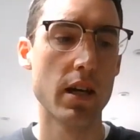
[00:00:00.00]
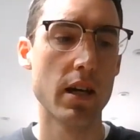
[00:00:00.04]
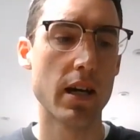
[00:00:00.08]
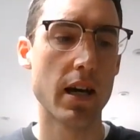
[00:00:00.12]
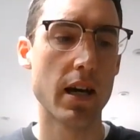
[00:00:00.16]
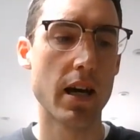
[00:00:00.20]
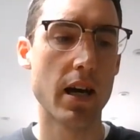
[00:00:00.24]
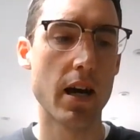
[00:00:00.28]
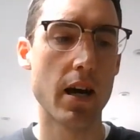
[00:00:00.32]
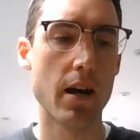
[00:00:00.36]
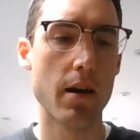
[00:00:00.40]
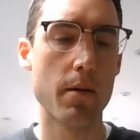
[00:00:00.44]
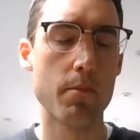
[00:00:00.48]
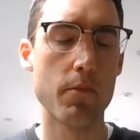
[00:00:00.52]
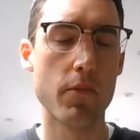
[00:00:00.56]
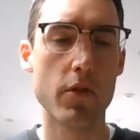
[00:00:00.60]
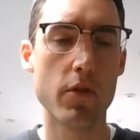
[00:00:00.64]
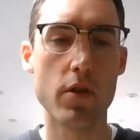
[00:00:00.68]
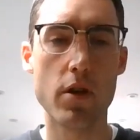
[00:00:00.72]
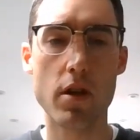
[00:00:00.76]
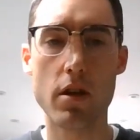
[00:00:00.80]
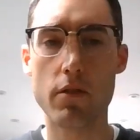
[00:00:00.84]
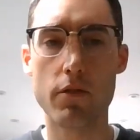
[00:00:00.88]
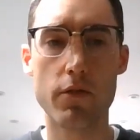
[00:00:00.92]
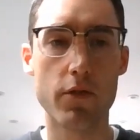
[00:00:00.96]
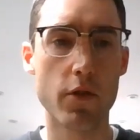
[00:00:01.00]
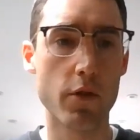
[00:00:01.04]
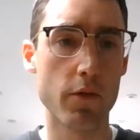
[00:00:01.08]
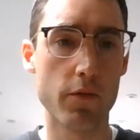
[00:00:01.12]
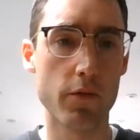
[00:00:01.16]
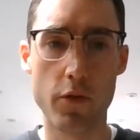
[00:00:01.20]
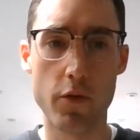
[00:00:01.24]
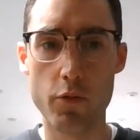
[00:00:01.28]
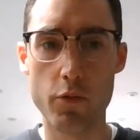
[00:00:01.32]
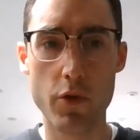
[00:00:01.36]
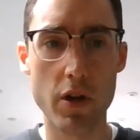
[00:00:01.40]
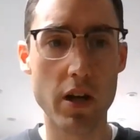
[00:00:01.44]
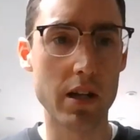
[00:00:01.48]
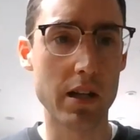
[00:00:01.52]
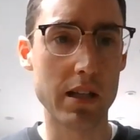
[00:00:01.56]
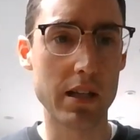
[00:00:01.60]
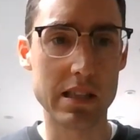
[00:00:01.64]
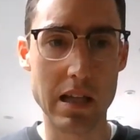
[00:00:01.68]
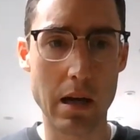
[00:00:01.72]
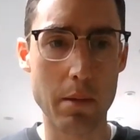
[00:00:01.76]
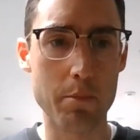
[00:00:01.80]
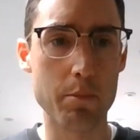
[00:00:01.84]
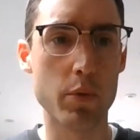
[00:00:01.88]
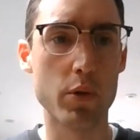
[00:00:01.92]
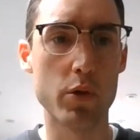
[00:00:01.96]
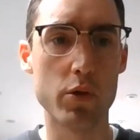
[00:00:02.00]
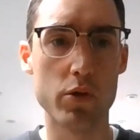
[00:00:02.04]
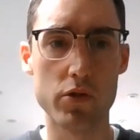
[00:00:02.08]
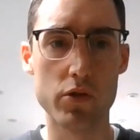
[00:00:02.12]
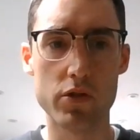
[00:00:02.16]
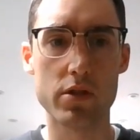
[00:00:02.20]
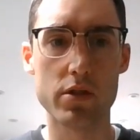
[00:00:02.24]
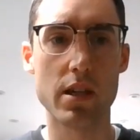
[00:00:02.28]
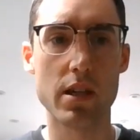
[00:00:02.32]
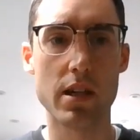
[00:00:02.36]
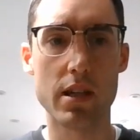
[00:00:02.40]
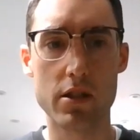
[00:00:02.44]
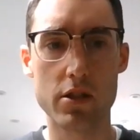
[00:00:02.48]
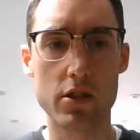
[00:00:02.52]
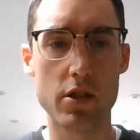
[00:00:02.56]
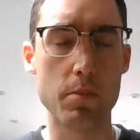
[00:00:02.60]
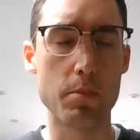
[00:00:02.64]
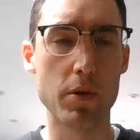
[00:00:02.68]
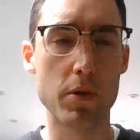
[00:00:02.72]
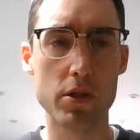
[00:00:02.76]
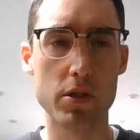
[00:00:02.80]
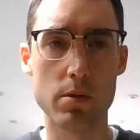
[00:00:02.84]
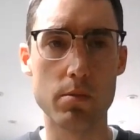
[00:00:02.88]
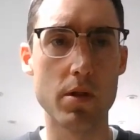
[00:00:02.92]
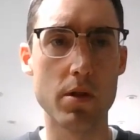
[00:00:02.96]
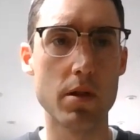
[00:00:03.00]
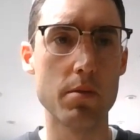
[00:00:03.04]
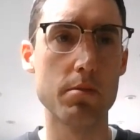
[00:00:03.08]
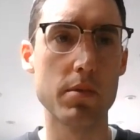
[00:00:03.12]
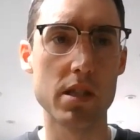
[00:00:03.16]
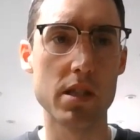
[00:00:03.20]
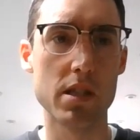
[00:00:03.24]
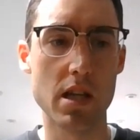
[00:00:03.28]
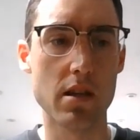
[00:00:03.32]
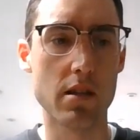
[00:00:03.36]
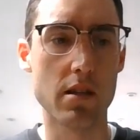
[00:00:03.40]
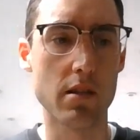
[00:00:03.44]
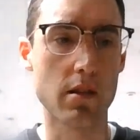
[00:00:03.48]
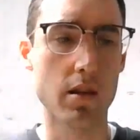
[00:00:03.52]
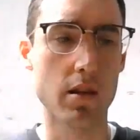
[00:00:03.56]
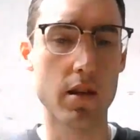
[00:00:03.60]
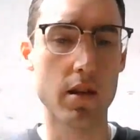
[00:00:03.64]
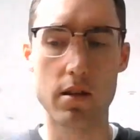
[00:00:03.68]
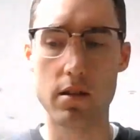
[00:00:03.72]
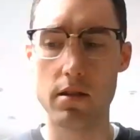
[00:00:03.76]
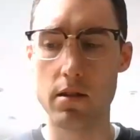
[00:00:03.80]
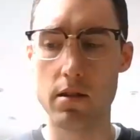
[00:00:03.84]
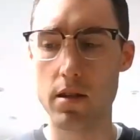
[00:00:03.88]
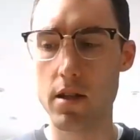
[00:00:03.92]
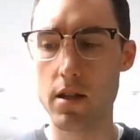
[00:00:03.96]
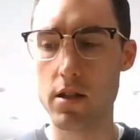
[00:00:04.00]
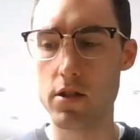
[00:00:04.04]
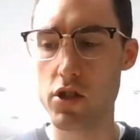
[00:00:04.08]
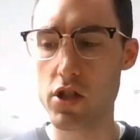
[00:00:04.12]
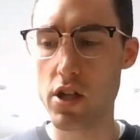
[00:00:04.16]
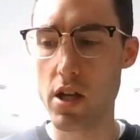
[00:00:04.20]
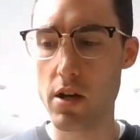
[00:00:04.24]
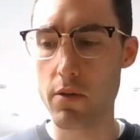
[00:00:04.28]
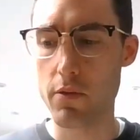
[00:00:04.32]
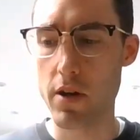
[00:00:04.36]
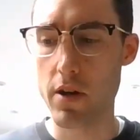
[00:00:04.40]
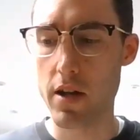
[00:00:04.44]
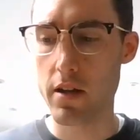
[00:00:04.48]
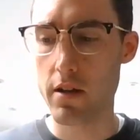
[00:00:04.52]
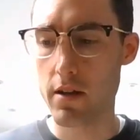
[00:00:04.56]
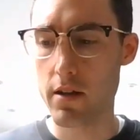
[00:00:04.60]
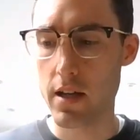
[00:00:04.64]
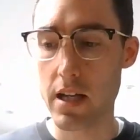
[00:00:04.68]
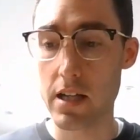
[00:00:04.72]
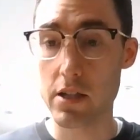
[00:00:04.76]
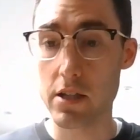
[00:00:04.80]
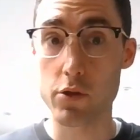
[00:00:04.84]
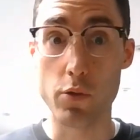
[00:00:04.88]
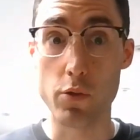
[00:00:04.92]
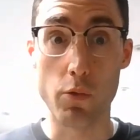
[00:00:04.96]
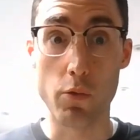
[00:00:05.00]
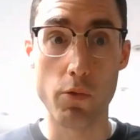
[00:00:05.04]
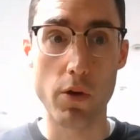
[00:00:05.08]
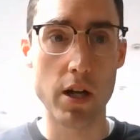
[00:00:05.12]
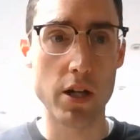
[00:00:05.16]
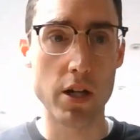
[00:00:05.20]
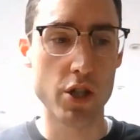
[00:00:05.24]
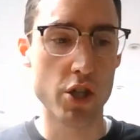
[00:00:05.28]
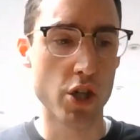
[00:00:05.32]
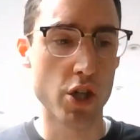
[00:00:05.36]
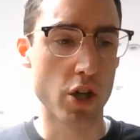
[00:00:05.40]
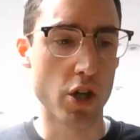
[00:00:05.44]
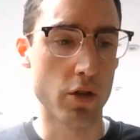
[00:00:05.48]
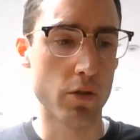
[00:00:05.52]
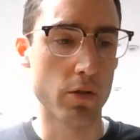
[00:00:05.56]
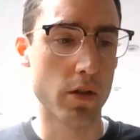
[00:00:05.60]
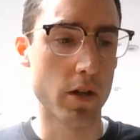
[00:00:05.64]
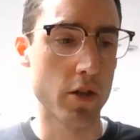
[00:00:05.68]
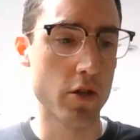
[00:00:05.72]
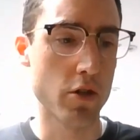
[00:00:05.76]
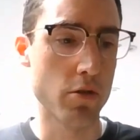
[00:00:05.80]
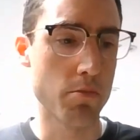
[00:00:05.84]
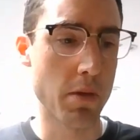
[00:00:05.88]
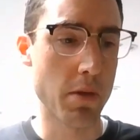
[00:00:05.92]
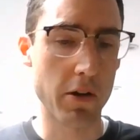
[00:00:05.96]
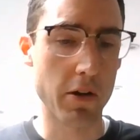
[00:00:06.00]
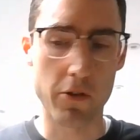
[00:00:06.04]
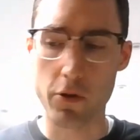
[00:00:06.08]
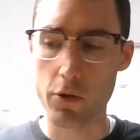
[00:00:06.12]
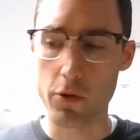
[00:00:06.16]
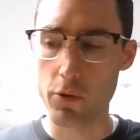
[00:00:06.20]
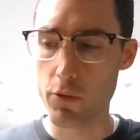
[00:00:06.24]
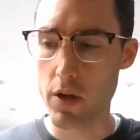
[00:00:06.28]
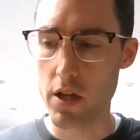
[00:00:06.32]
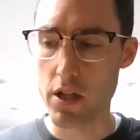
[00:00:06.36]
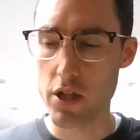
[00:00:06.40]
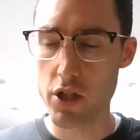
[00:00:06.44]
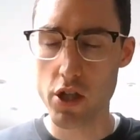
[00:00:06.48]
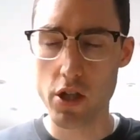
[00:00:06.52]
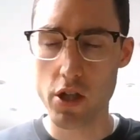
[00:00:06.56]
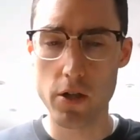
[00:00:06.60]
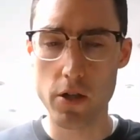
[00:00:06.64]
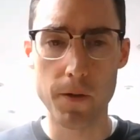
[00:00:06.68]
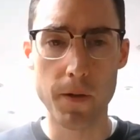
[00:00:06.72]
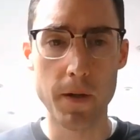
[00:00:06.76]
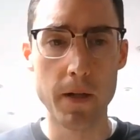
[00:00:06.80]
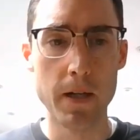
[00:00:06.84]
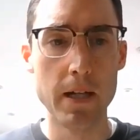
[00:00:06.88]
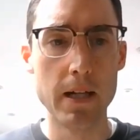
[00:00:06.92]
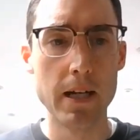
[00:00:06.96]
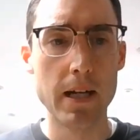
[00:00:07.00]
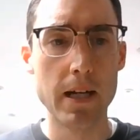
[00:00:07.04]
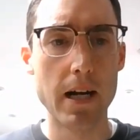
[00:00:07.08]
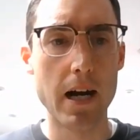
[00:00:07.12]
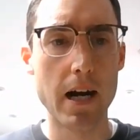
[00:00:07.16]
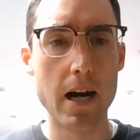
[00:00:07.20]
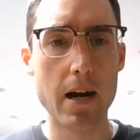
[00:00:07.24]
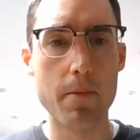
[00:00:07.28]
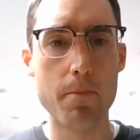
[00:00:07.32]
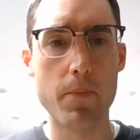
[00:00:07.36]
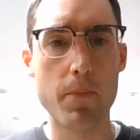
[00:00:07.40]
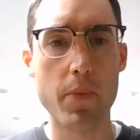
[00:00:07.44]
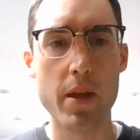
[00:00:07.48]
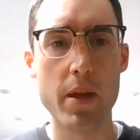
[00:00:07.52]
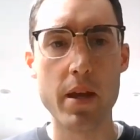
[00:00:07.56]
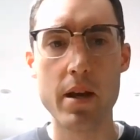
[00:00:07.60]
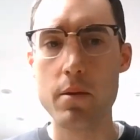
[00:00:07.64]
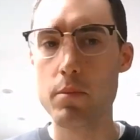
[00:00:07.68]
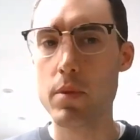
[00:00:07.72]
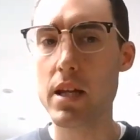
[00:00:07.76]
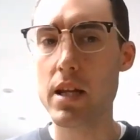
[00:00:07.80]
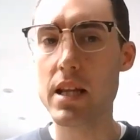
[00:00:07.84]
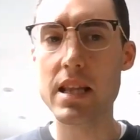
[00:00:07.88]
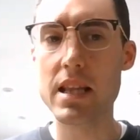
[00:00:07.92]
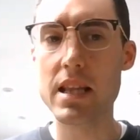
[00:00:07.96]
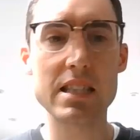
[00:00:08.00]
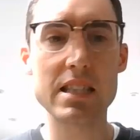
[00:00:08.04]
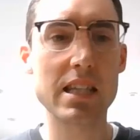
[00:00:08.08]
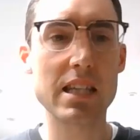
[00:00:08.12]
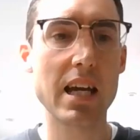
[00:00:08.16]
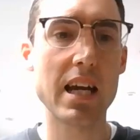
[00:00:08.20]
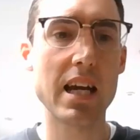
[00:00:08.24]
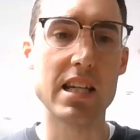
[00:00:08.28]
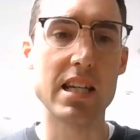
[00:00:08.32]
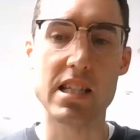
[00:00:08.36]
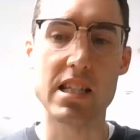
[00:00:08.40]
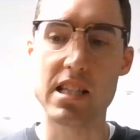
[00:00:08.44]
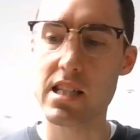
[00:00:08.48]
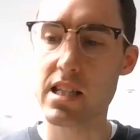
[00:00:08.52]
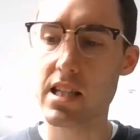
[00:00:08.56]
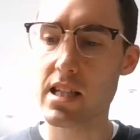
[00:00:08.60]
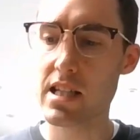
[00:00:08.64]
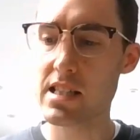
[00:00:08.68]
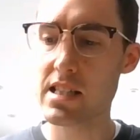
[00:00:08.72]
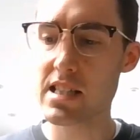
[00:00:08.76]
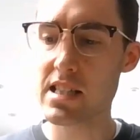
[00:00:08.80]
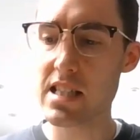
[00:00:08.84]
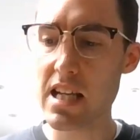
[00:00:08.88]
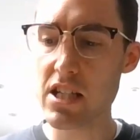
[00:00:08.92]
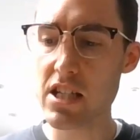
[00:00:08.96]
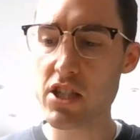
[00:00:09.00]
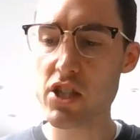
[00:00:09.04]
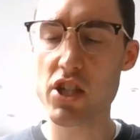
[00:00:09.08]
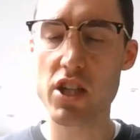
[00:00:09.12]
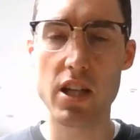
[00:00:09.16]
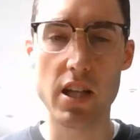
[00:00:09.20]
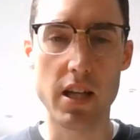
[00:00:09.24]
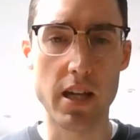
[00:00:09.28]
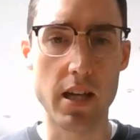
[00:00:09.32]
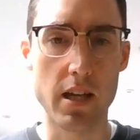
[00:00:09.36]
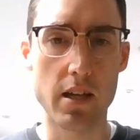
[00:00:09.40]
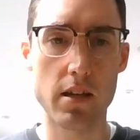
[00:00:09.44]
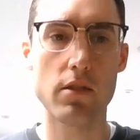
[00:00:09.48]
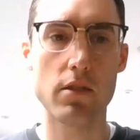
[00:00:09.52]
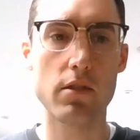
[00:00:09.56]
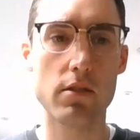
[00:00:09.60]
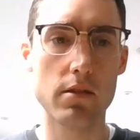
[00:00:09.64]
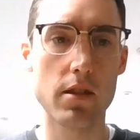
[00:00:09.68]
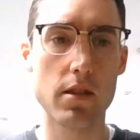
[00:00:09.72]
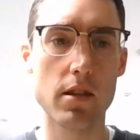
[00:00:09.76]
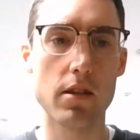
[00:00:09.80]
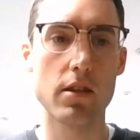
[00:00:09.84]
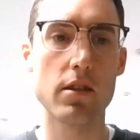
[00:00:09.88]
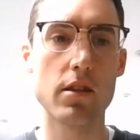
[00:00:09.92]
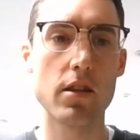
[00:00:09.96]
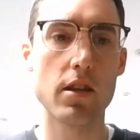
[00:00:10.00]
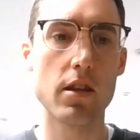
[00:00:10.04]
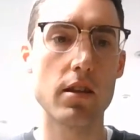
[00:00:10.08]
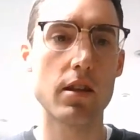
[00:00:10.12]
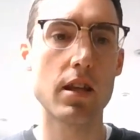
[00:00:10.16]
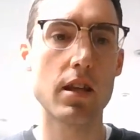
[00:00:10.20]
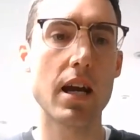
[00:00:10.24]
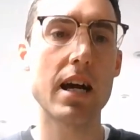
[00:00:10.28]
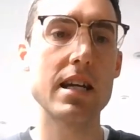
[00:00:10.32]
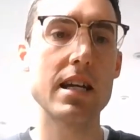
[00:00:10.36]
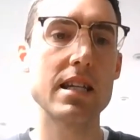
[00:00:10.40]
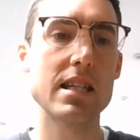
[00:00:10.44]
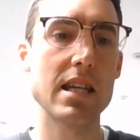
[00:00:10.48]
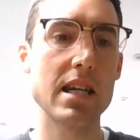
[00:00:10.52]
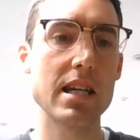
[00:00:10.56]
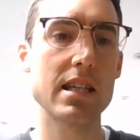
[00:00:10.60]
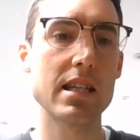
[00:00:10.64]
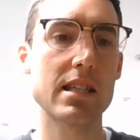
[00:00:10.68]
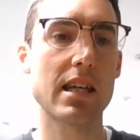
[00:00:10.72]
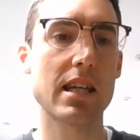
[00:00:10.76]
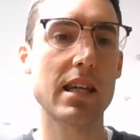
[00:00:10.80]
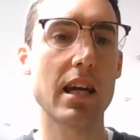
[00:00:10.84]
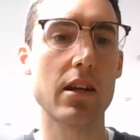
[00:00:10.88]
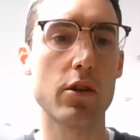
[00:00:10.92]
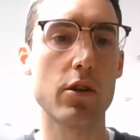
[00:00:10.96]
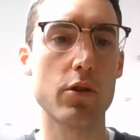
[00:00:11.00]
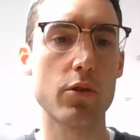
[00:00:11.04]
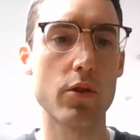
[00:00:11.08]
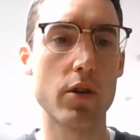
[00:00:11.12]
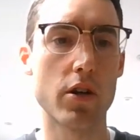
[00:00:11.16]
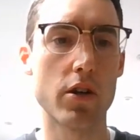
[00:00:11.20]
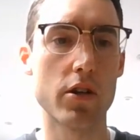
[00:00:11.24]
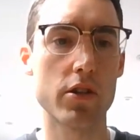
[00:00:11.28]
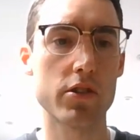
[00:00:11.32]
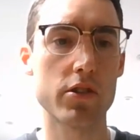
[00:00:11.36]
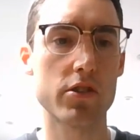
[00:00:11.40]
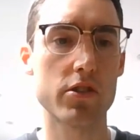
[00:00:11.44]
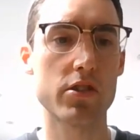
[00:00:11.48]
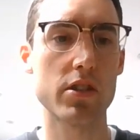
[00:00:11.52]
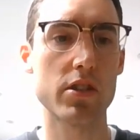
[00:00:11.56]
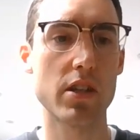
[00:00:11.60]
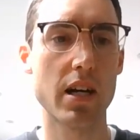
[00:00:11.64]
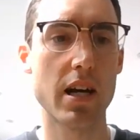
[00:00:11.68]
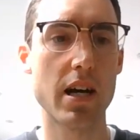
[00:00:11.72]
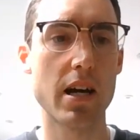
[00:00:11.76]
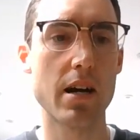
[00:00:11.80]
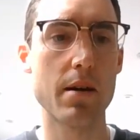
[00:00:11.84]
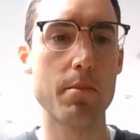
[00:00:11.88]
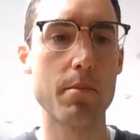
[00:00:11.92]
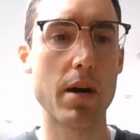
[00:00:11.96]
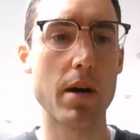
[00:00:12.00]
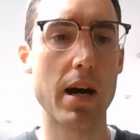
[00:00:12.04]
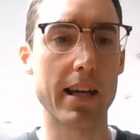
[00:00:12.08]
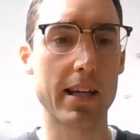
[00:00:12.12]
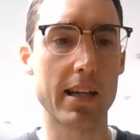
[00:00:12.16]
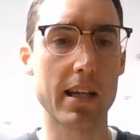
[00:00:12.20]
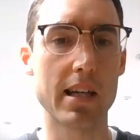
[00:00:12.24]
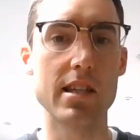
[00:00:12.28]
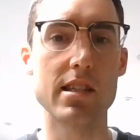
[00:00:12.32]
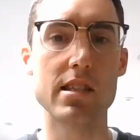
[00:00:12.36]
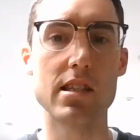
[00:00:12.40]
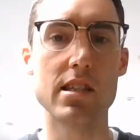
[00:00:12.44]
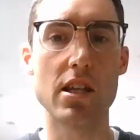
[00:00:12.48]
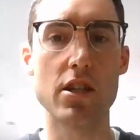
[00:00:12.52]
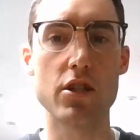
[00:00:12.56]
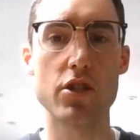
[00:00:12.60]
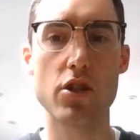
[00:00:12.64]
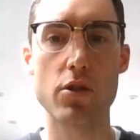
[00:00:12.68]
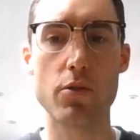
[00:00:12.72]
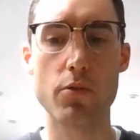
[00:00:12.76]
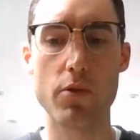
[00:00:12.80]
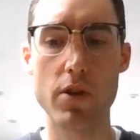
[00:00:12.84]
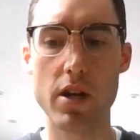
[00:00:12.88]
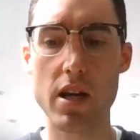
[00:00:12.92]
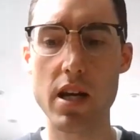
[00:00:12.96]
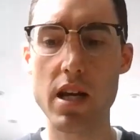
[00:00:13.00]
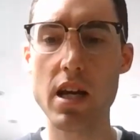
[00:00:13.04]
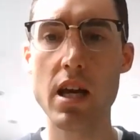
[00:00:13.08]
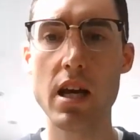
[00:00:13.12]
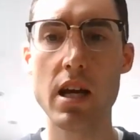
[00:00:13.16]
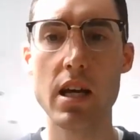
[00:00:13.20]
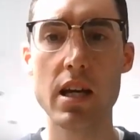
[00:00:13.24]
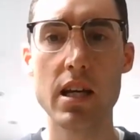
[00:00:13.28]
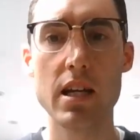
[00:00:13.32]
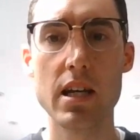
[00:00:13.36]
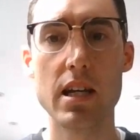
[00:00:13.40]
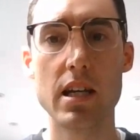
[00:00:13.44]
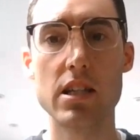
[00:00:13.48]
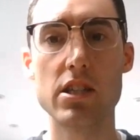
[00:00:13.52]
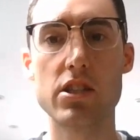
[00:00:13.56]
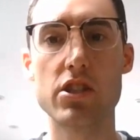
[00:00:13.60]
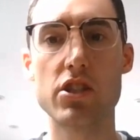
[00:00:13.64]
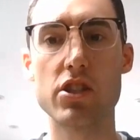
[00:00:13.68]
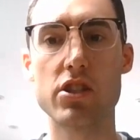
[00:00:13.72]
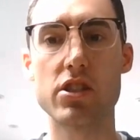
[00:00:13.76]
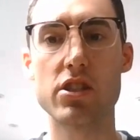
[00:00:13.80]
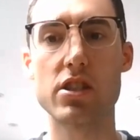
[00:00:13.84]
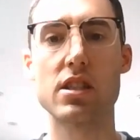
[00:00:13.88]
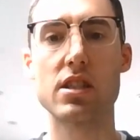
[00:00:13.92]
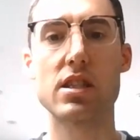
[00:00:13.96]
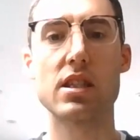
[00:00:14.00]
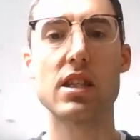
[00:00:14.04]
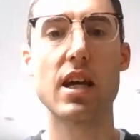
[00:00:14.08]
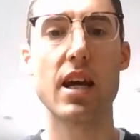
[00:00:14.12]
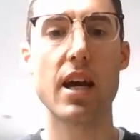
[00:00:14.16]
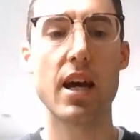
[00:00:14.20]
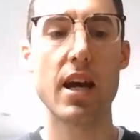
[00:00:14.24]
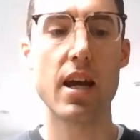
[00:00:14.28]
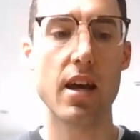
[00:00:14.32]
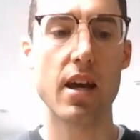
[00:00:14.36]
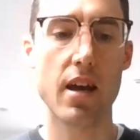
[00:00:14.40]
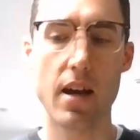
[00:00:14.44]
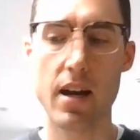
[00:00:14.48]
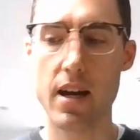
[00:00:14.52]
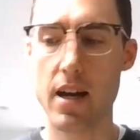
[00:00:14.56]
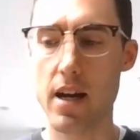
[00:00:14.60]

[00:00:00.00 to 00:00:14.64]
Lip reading: for real examples, actually put some numbers in and generate an actual ratio, a numerical ratio. But in case, essentially, the idea to get across at Key Stage 3 is just to say,